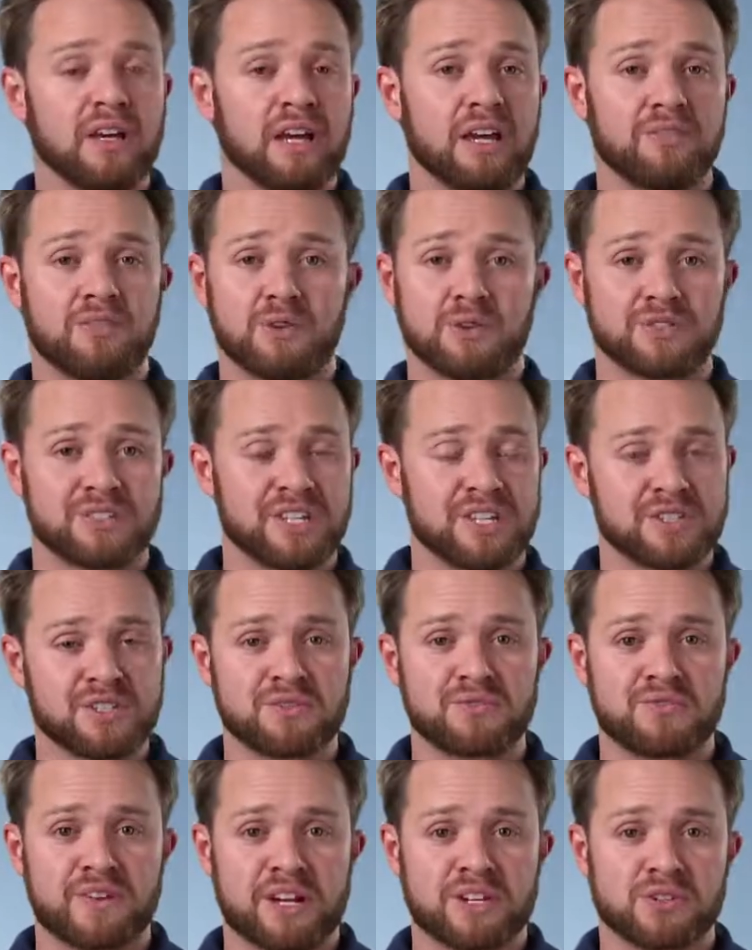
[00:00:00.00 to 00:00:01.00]
If you're a
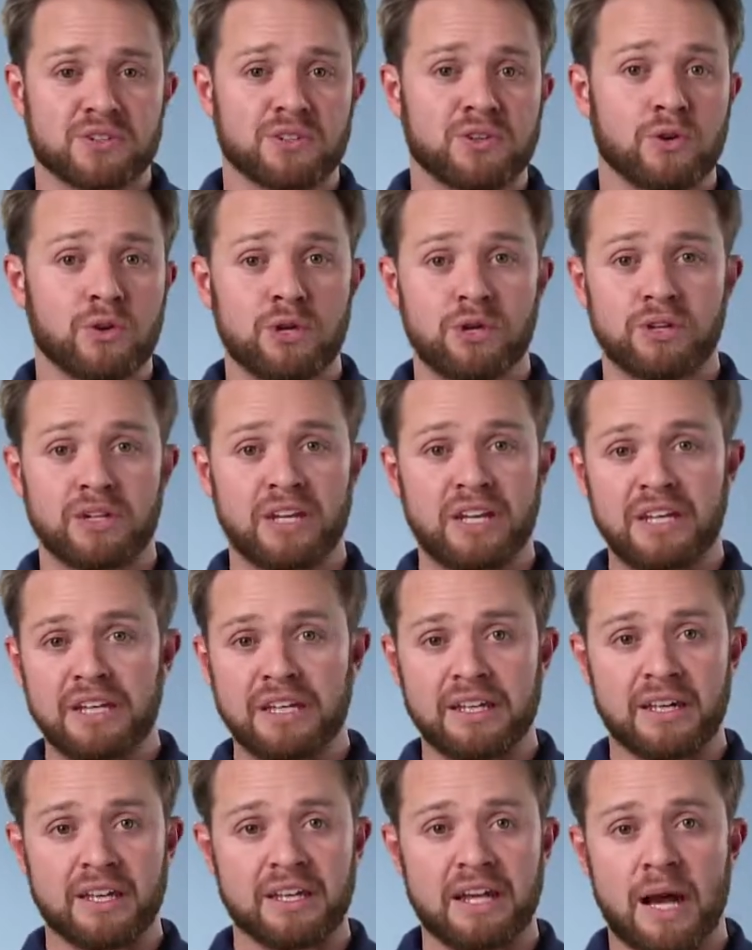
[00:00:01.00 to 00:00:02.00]
seasoned veteran or you're
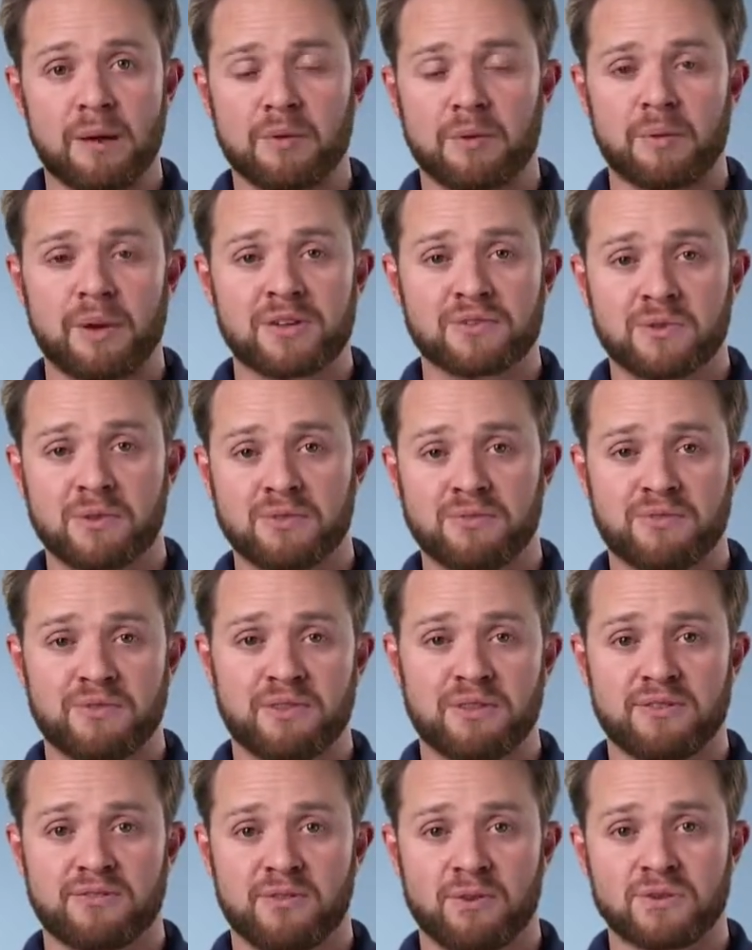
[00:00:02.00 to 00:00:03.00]
getting into optimized roughing
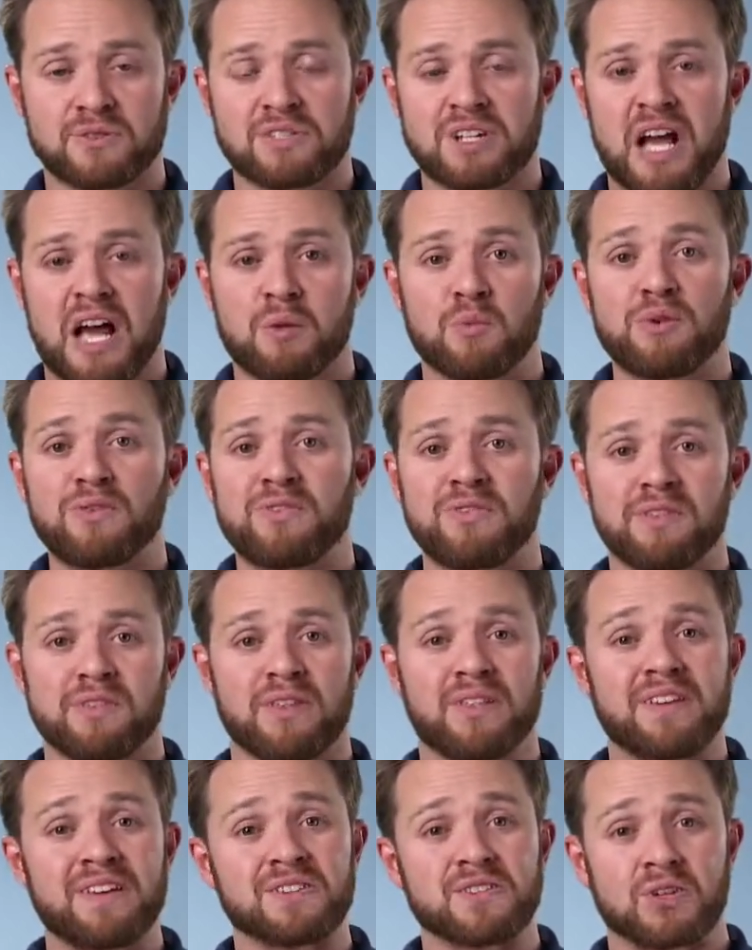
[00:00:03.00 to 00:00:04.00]
for the first time, we feel
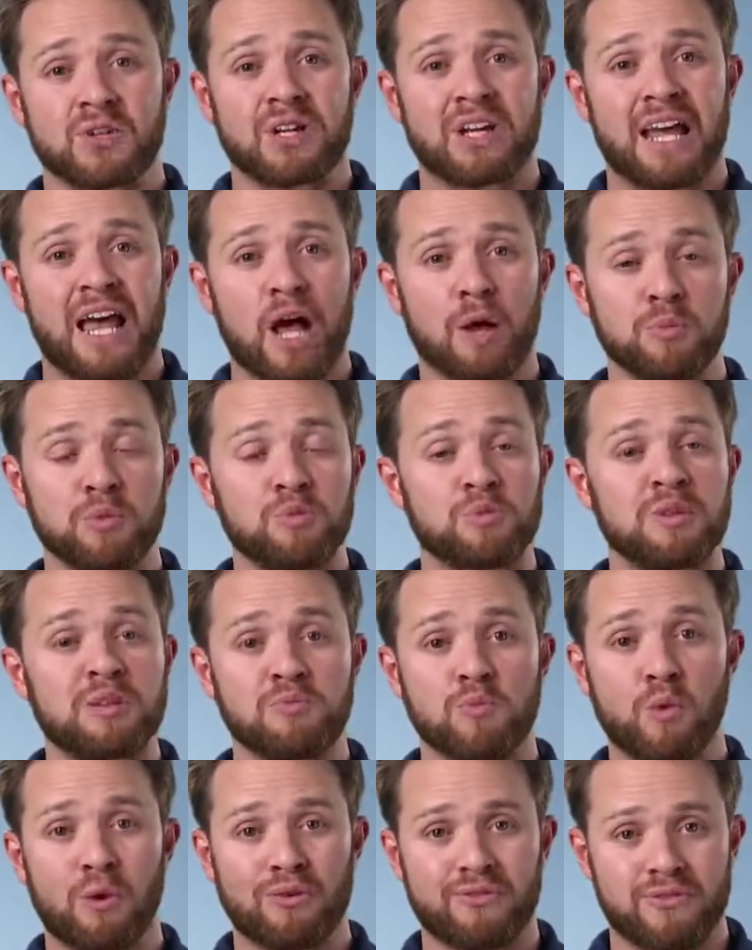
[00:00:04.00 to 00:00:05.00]
that these are going to help you be
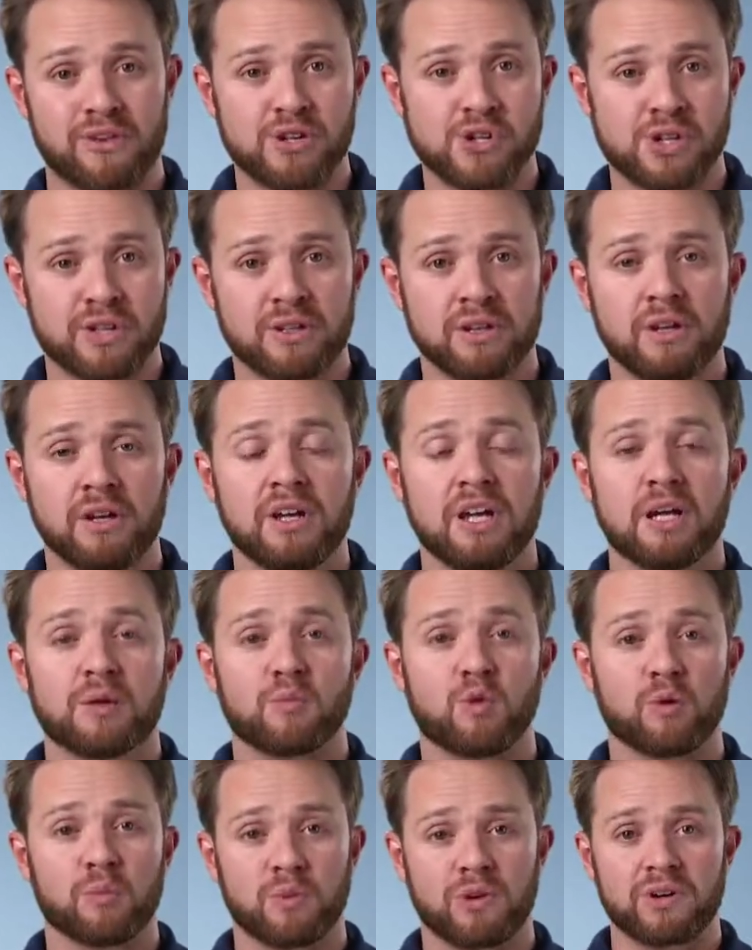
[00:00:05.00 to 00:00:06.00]
more efficient
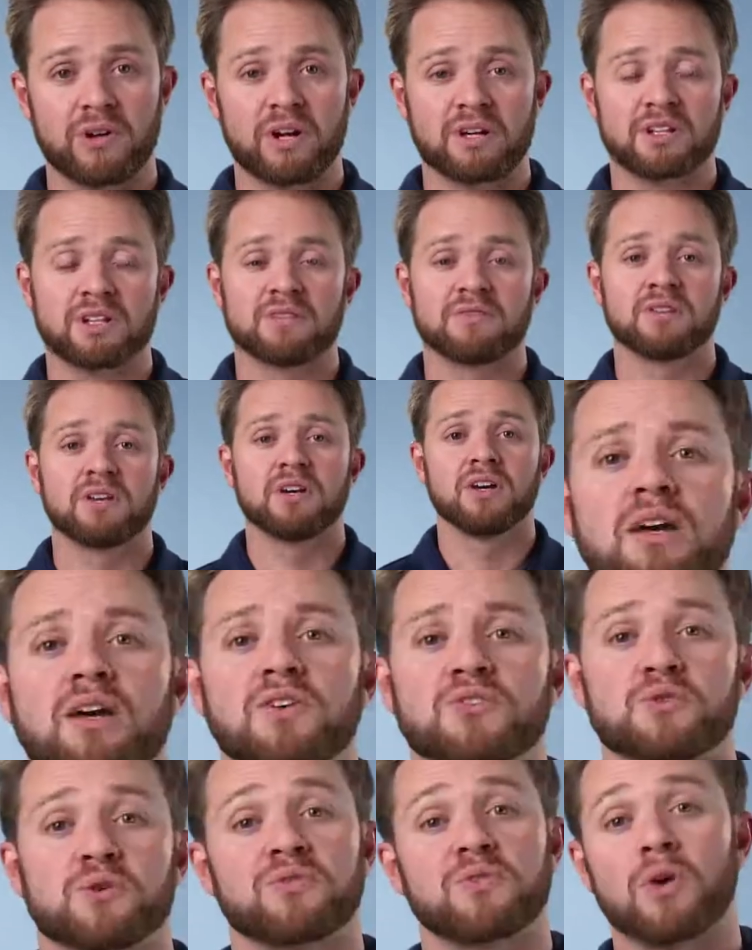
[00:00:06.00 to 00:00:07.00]
and more productive.
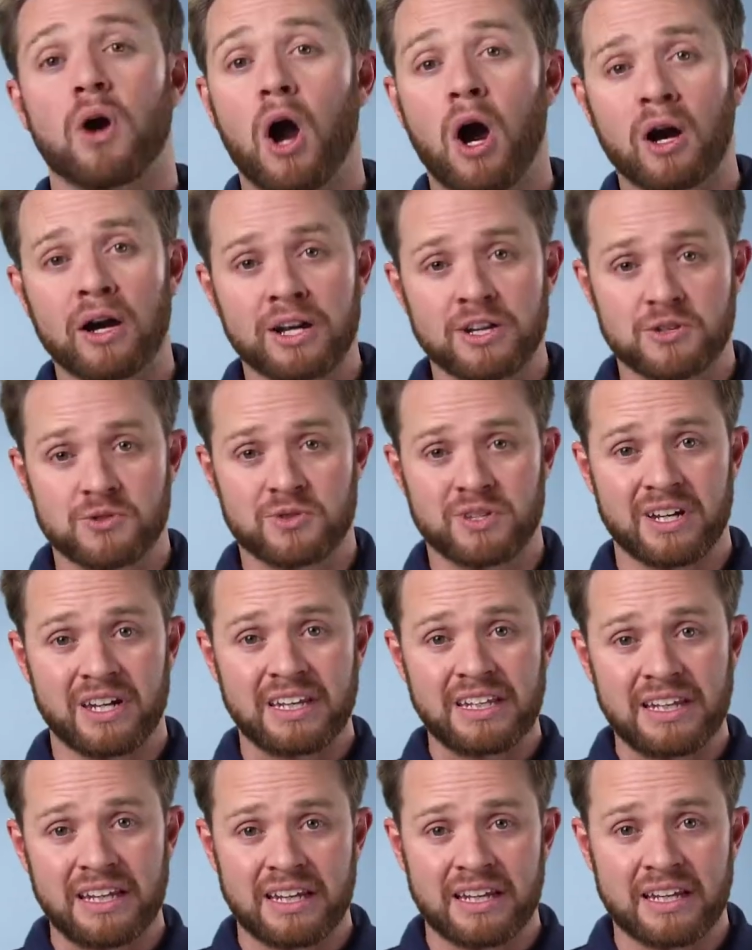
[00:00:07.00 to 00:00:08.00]
So if you are interested
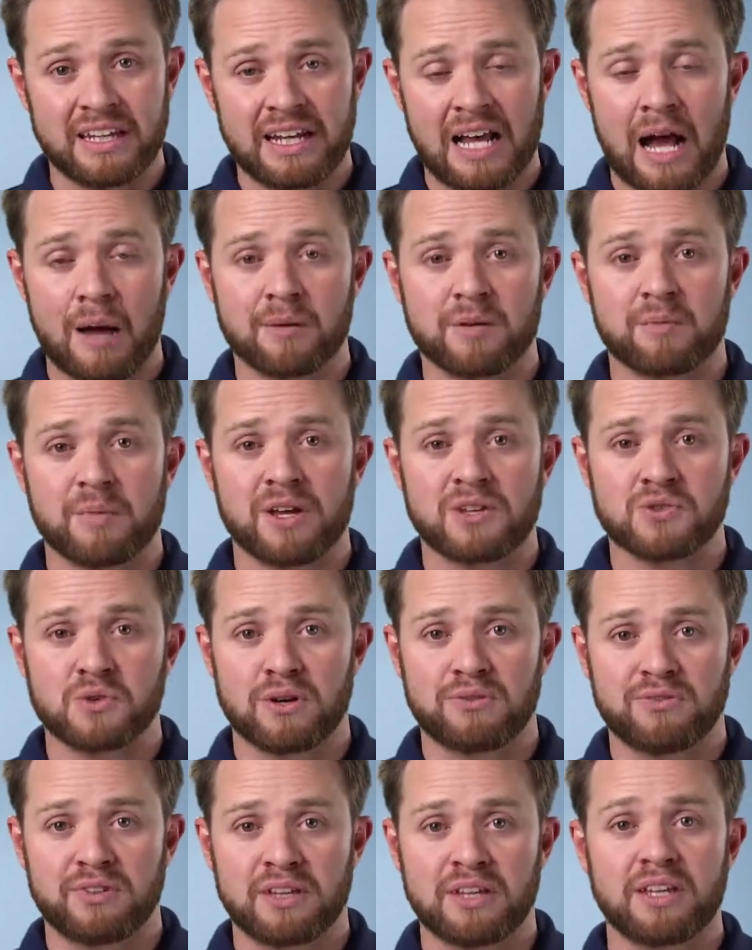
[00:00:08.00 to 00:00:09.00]
in getting into optimized
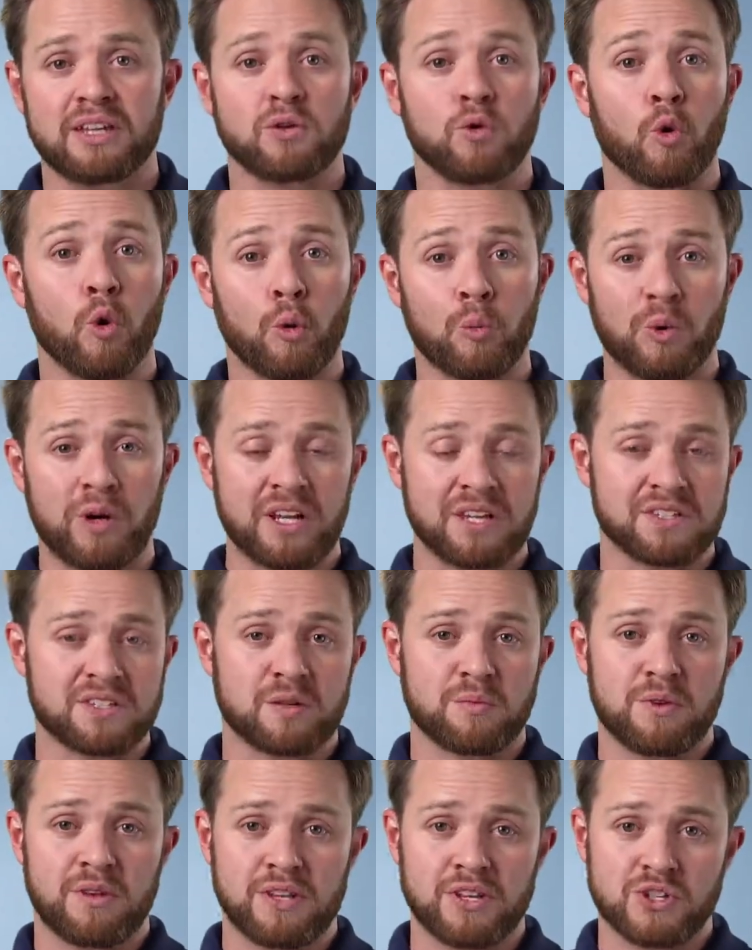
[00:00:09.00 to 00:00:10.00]
roughing, incorporating
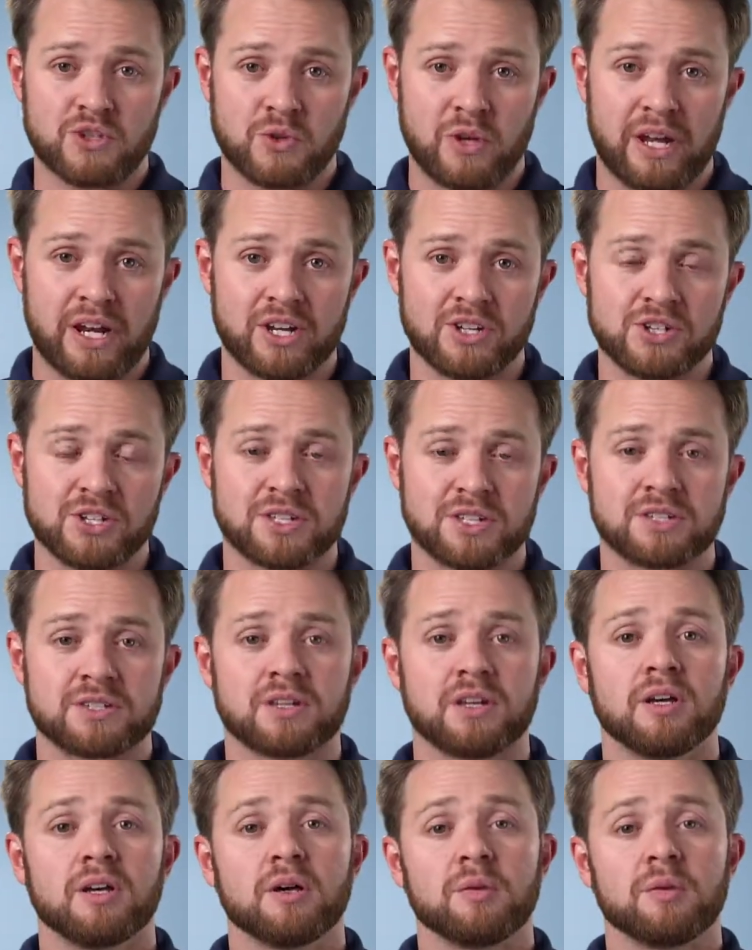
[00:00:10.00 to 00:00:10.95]
some of these strategies,